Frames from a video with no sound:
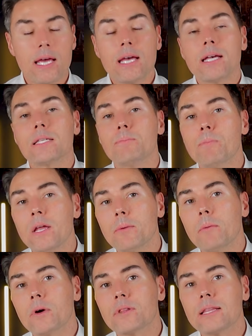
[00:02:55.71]
His
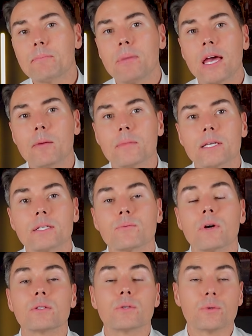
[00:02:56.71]
minimum monthly payment is
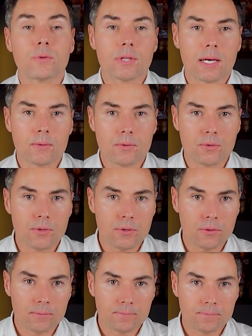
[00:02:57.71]
around €2,000.